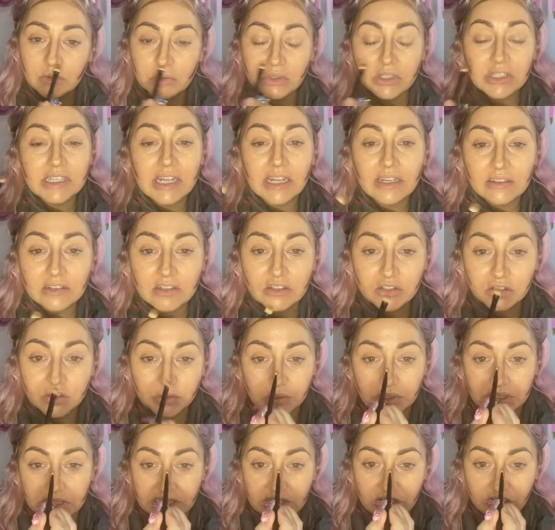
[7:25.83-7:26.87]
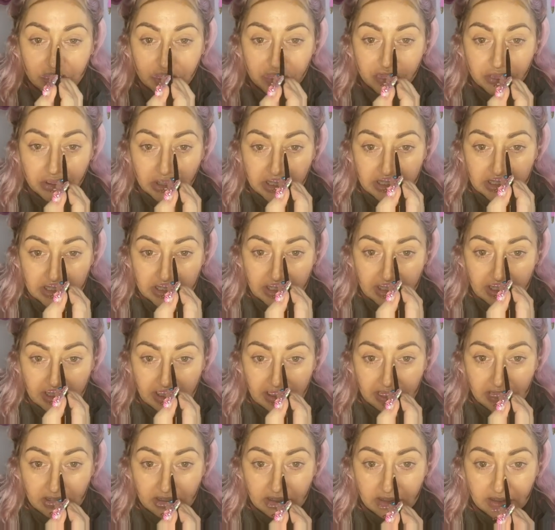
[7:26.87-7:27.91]
what that's doing is
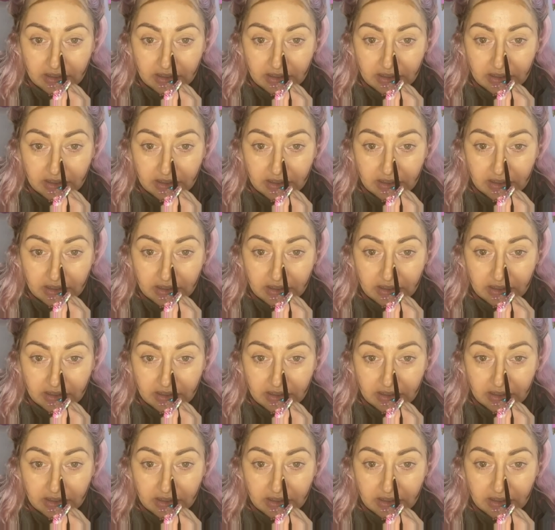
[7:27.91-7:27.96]
straightening